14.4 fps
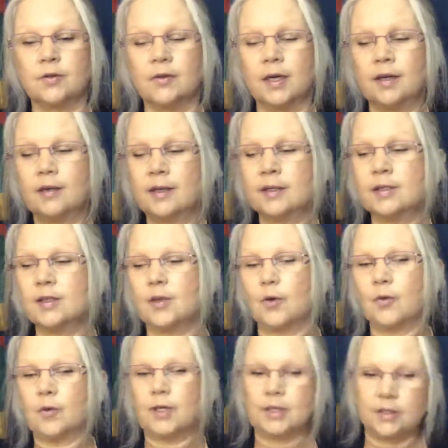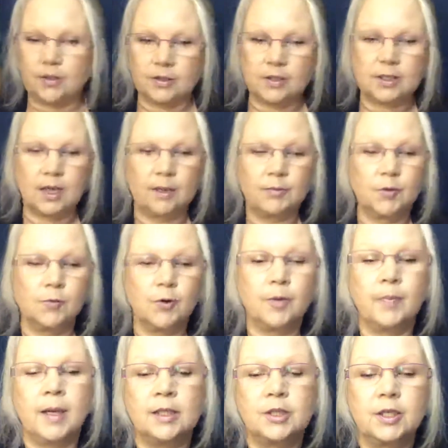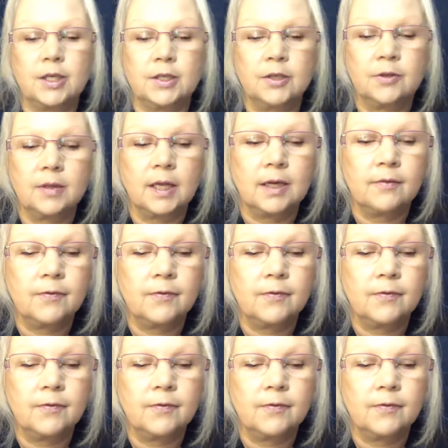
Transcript: I think it's always a good time to work magic in your life.